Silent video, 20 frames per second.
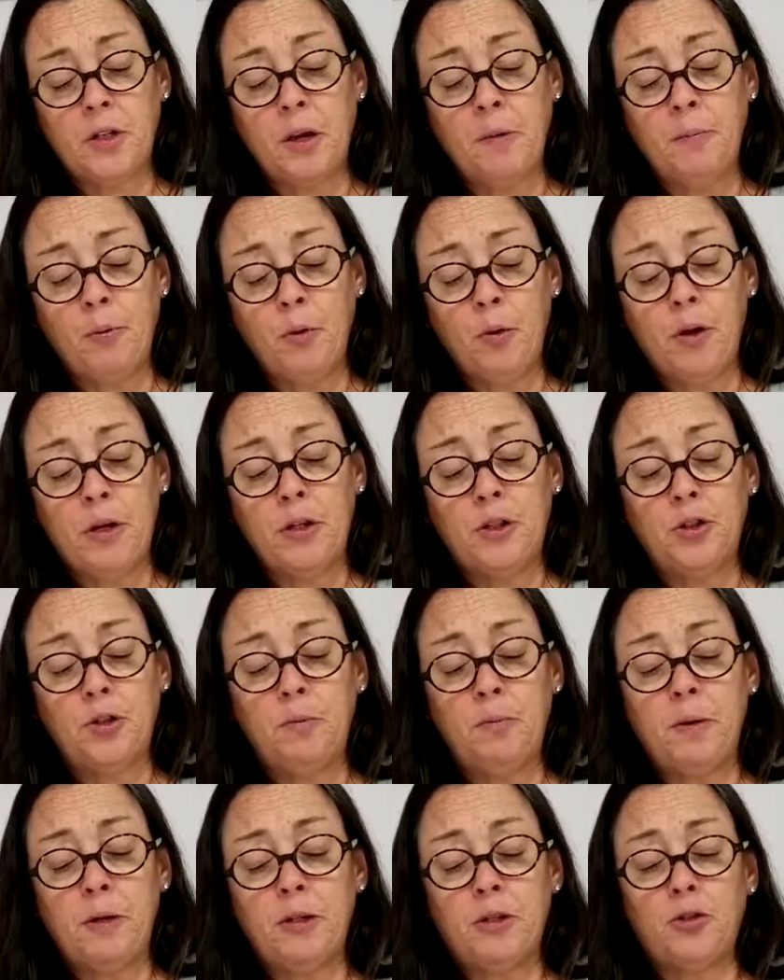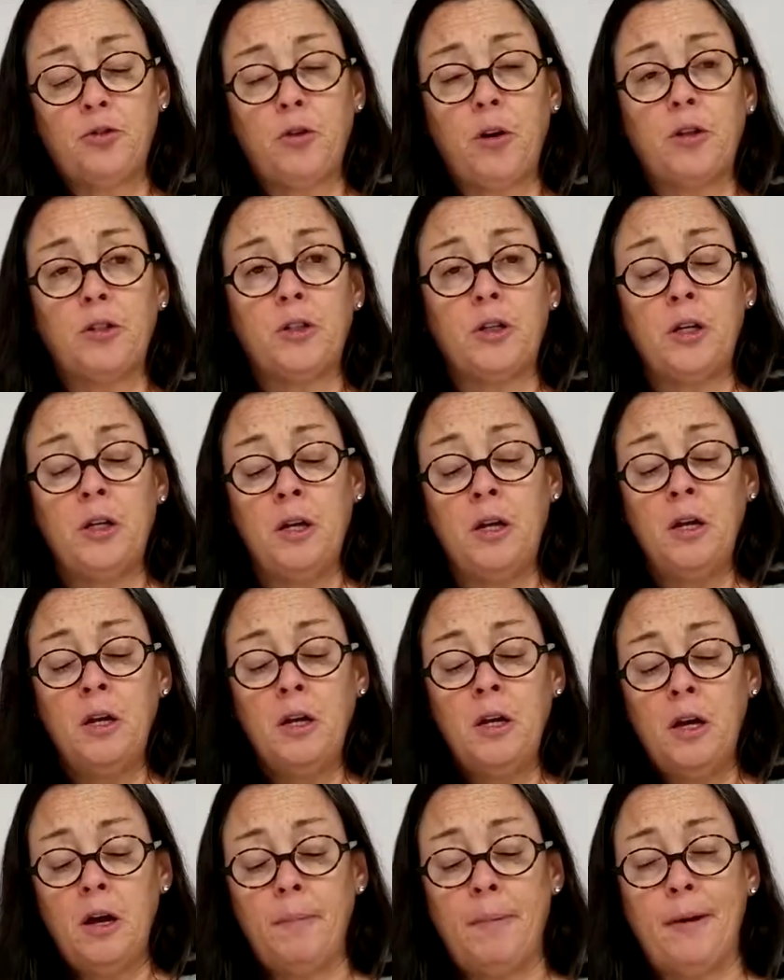employees should be instructed
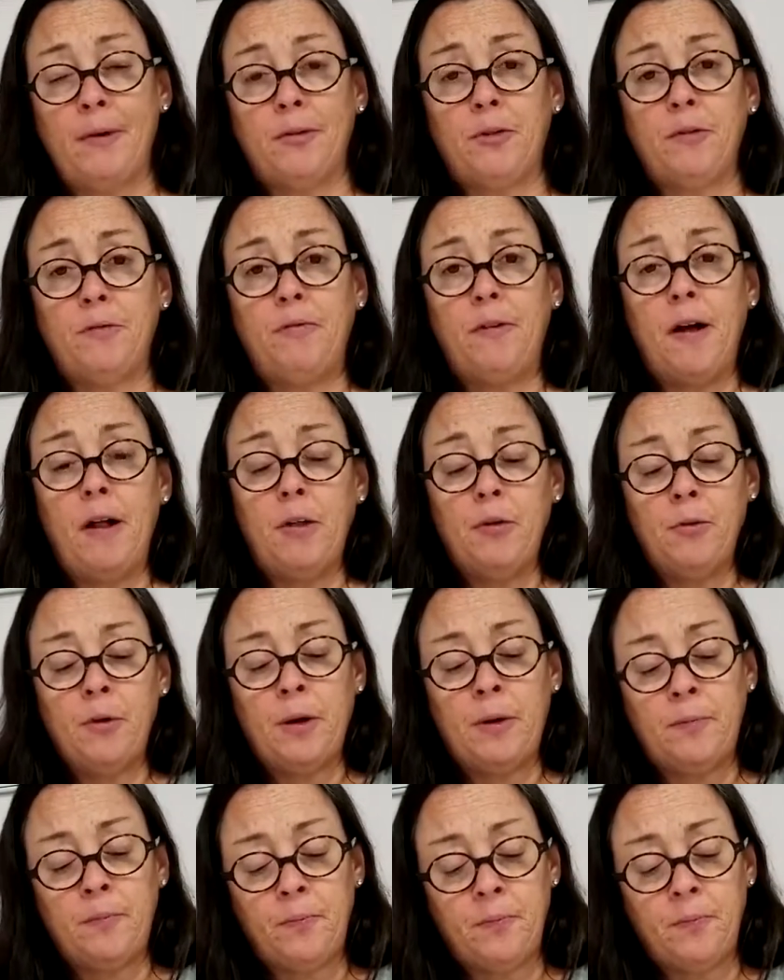about the following: